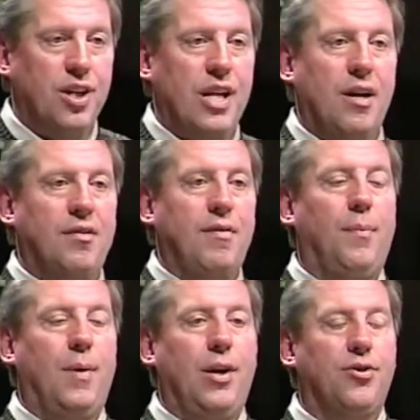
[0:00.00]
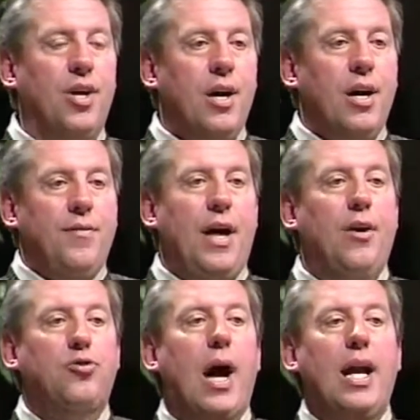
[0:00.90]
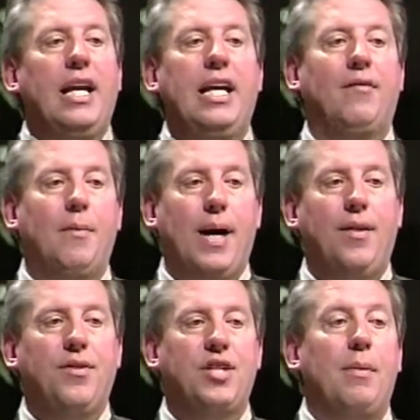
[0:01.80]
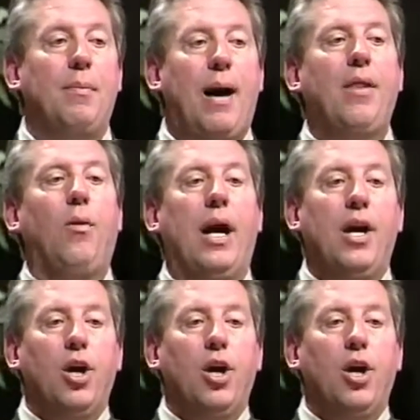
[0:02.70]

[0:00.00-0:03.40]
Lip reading: who develop leaders, they don't try to lead everybody the same. And by the way,